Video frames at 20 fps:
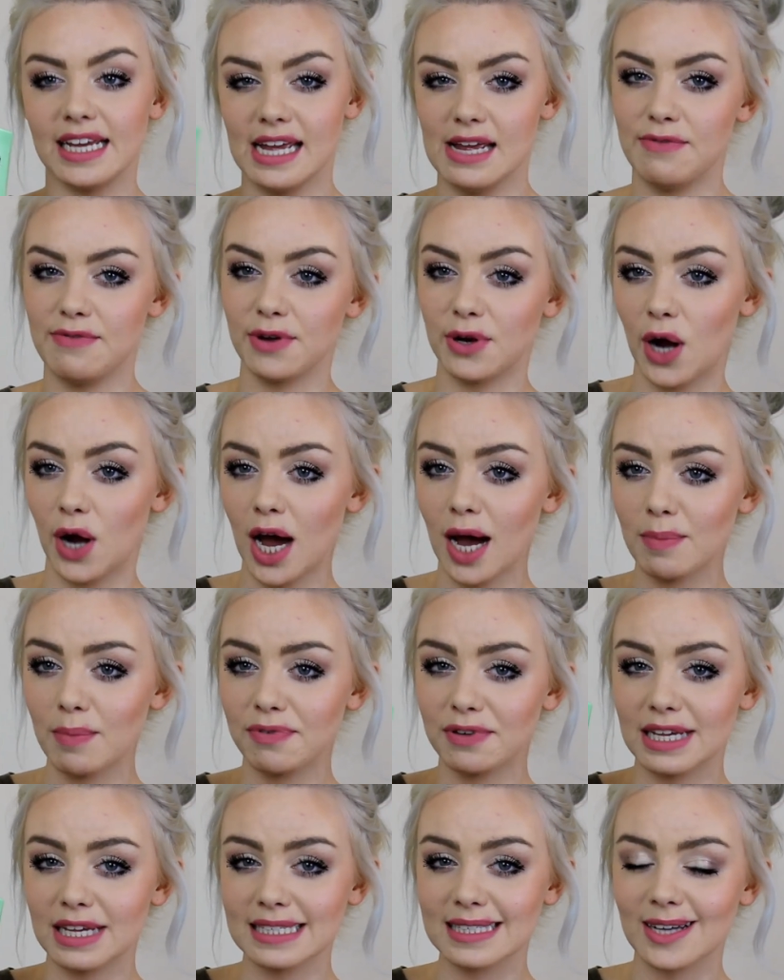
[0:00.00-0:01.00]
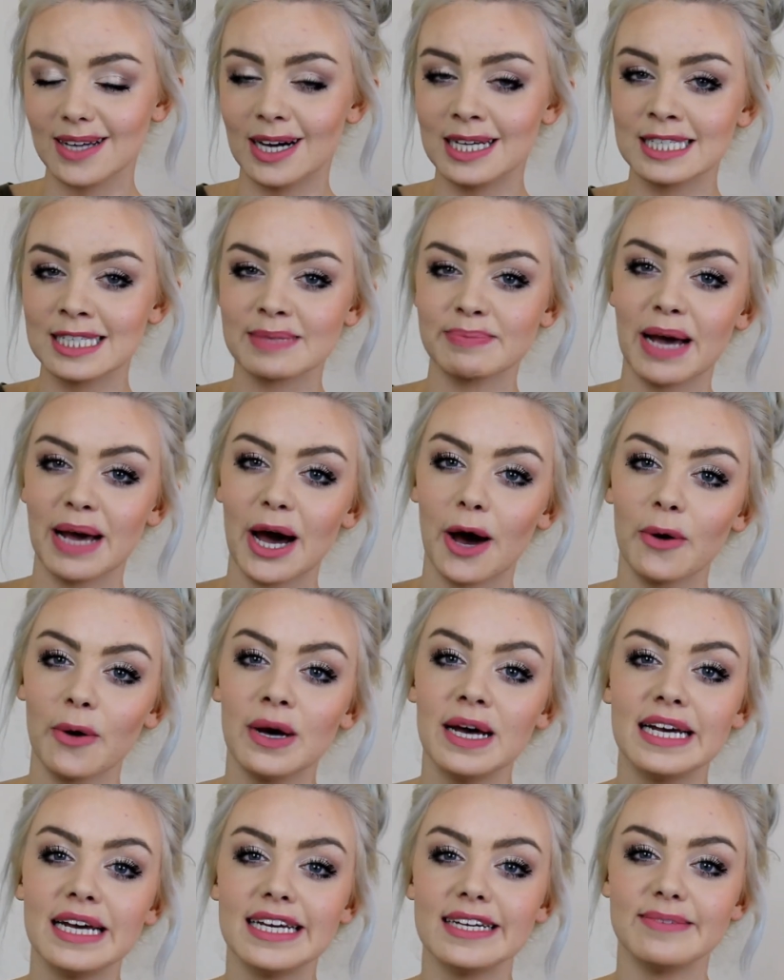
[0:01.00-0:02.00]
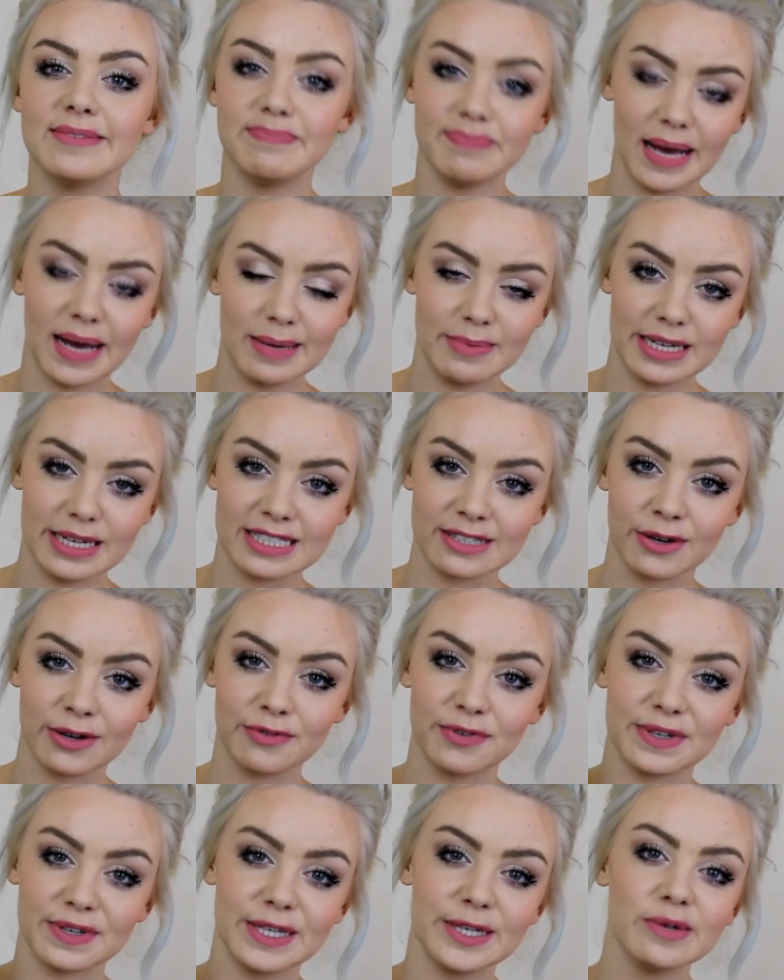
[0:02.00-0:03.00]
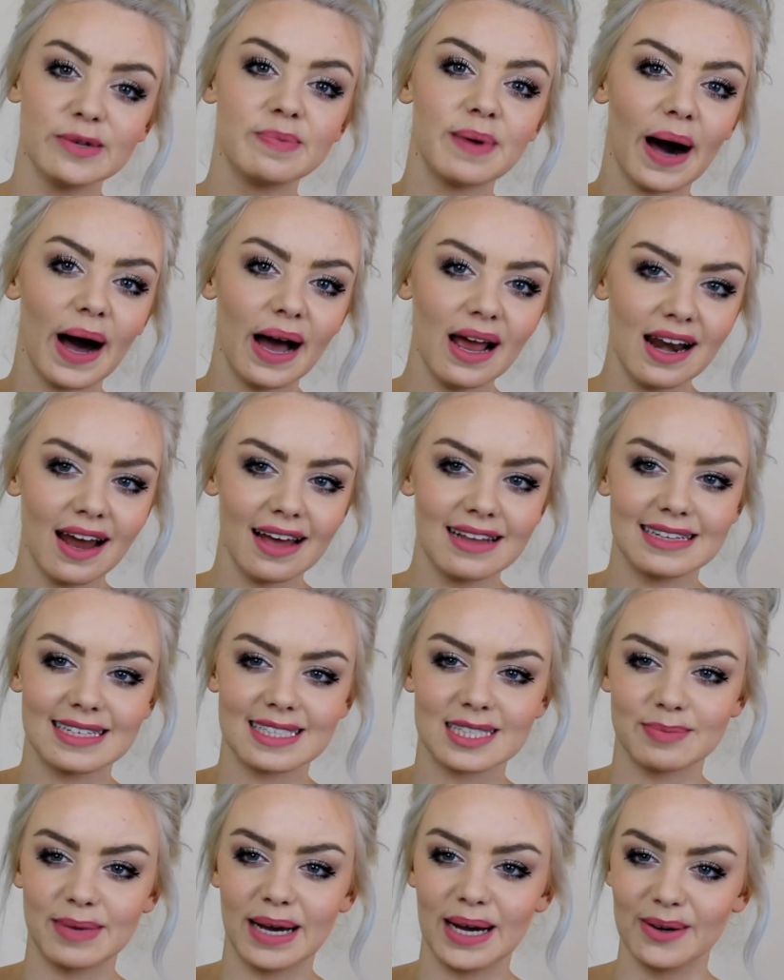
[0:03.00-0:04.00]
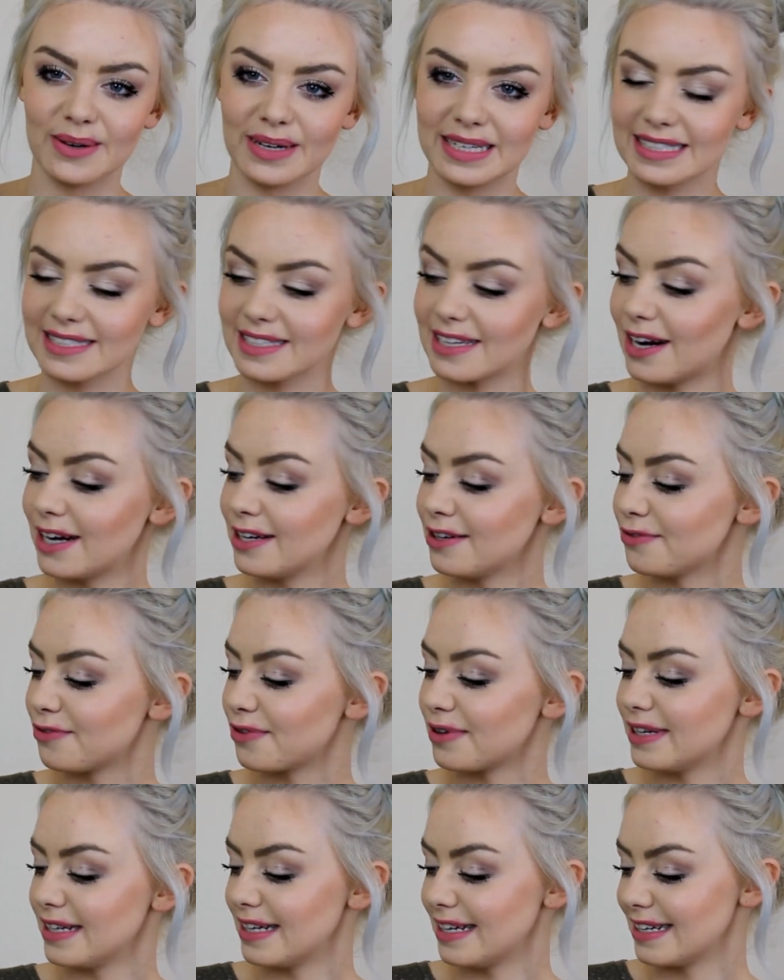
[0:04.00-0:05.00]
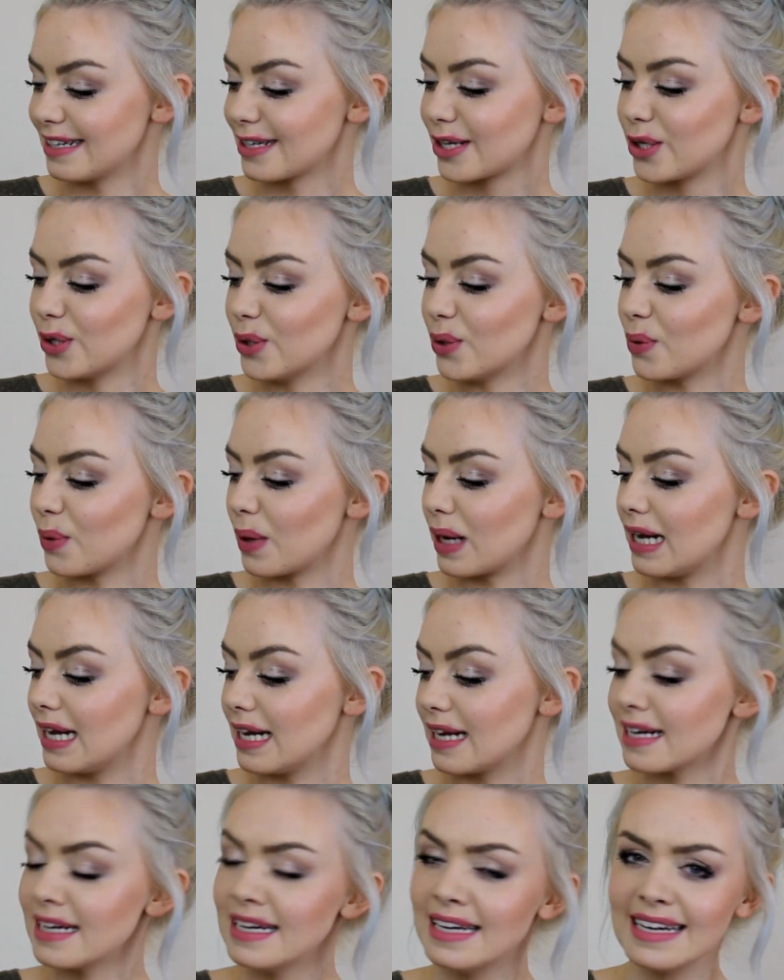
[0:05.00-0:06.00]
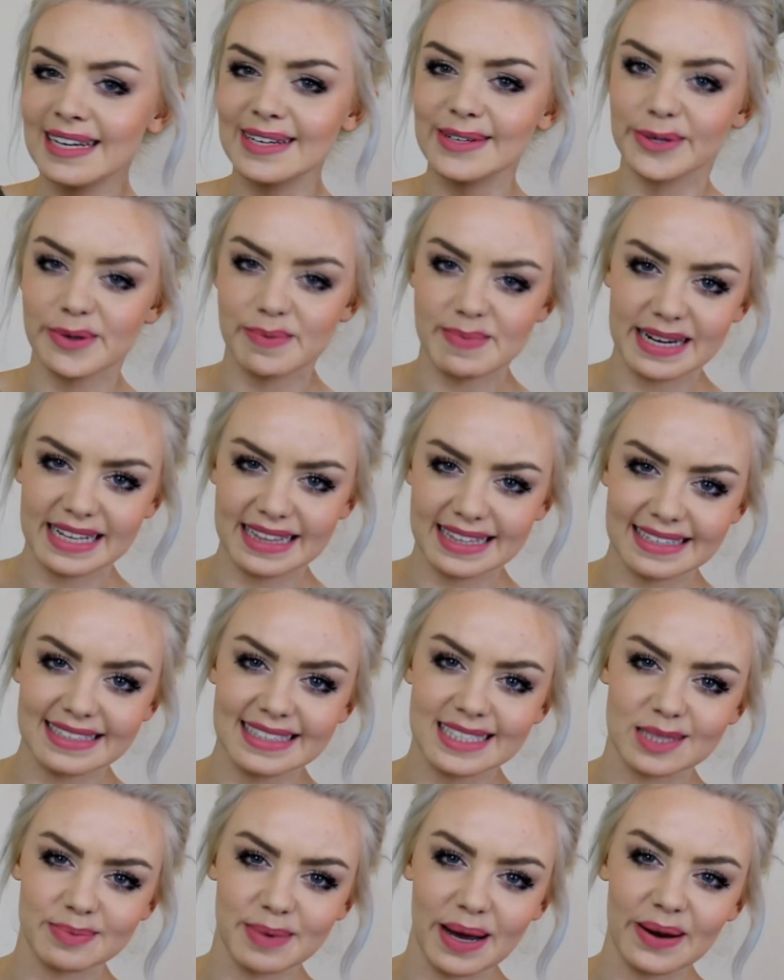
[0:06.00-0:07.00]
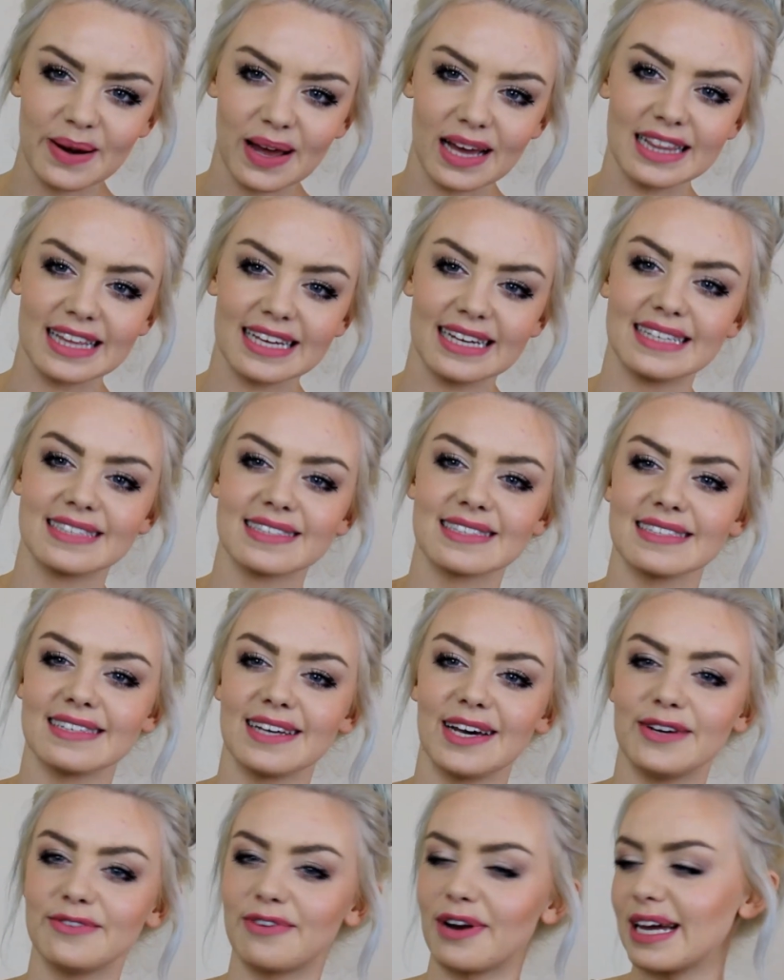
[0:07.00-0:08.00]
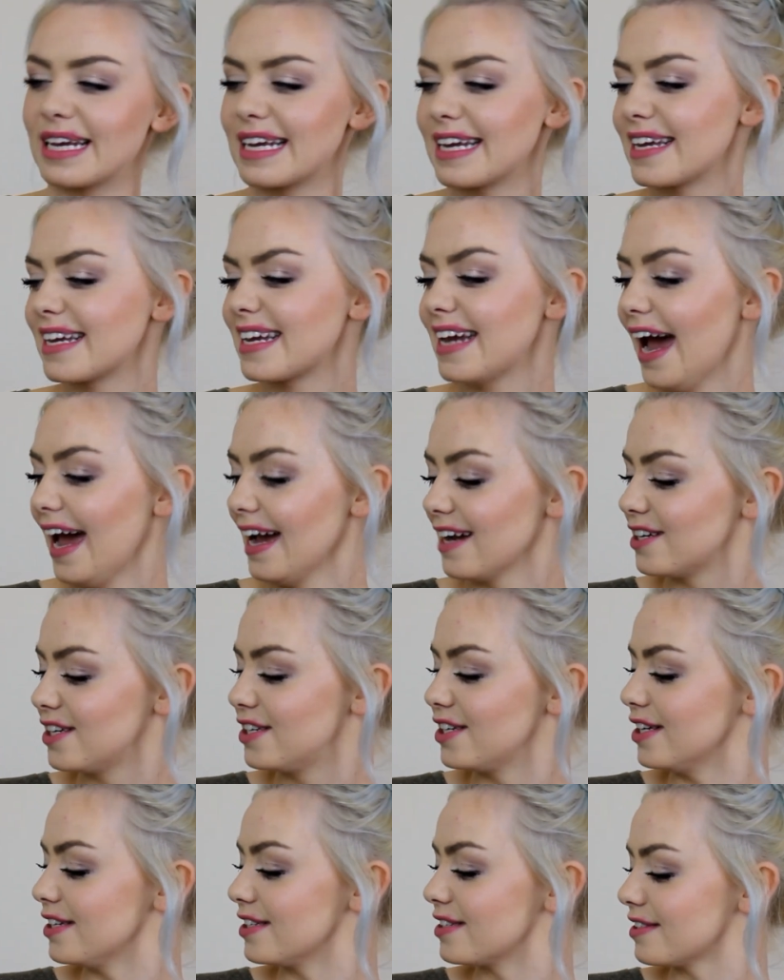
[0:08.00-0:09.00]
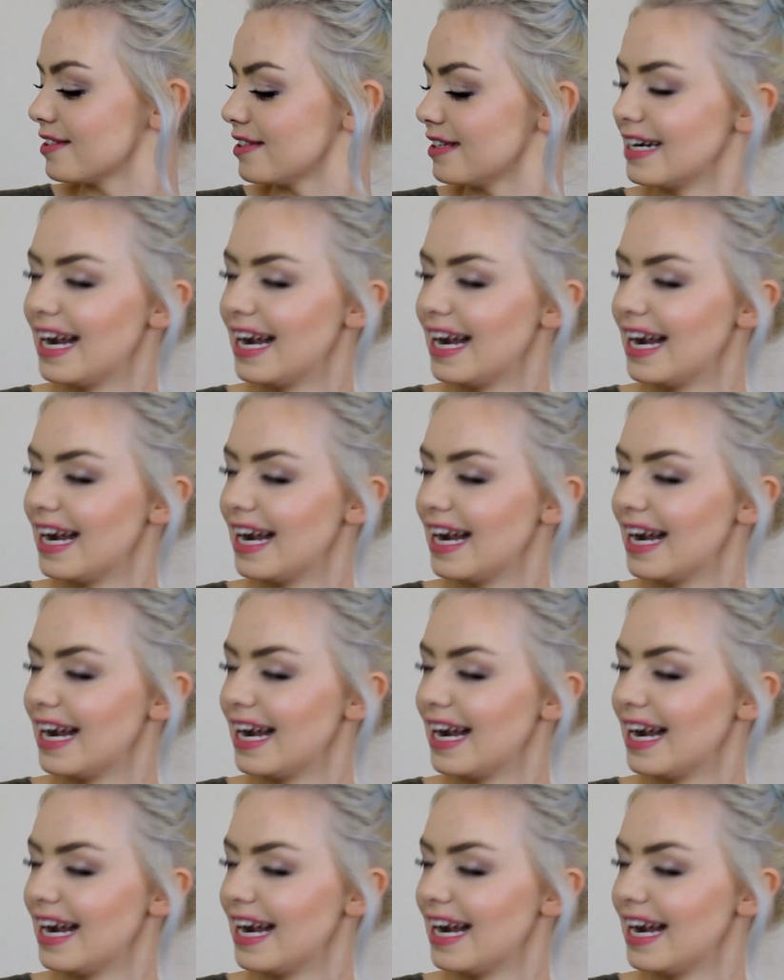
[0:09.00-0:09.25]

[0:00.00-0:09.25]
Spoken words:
if you're not up for this kind of smell, maybe it's not for you, but I like this smell. It's kind of cool, like not many things smell like this, of like cactus.